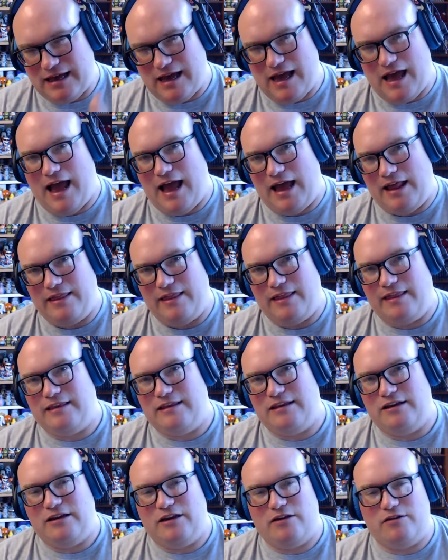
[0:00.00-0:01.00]
And
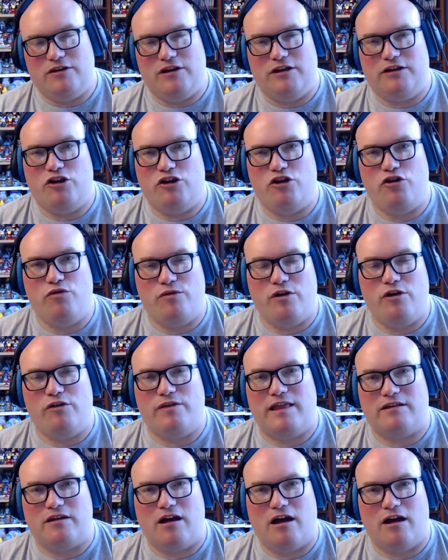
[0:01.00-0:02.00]
you know, it's who
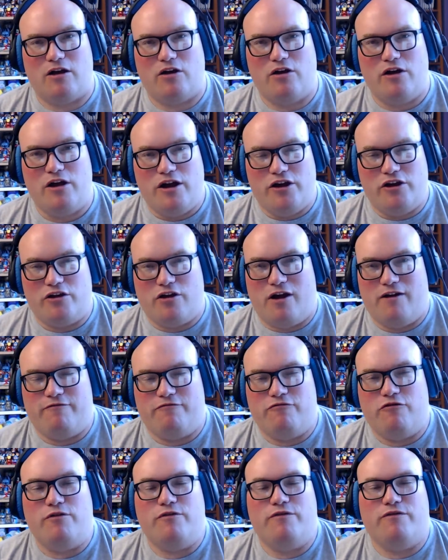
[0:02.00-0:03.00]
the type you've got a
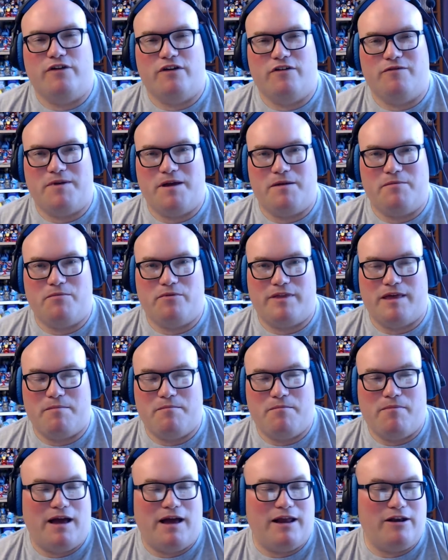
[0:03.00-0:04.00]
room full of people that
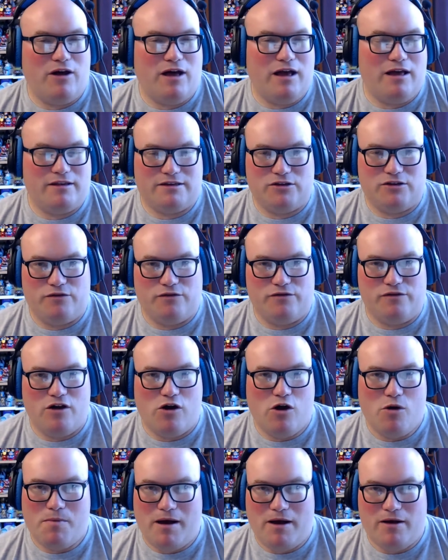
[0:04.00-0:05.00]
might not sort of
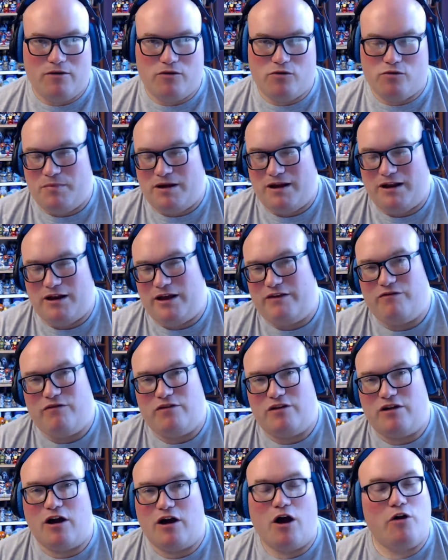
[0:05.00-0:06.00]
know about or might not
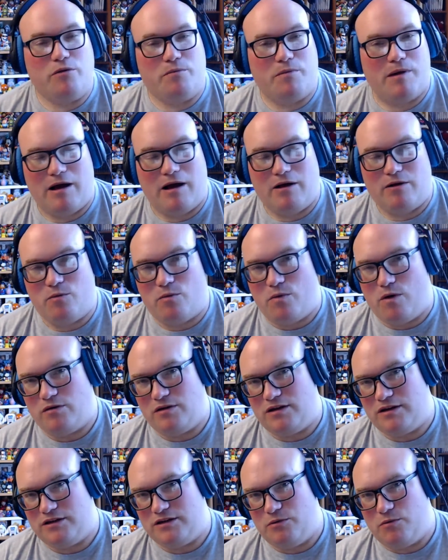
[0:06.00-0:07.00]
even go about Walt
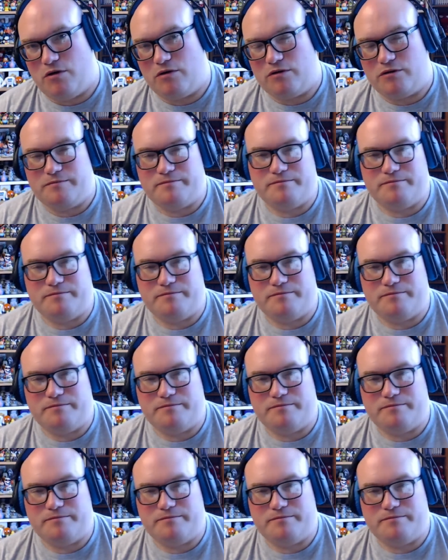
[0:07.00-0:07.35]
Disney World.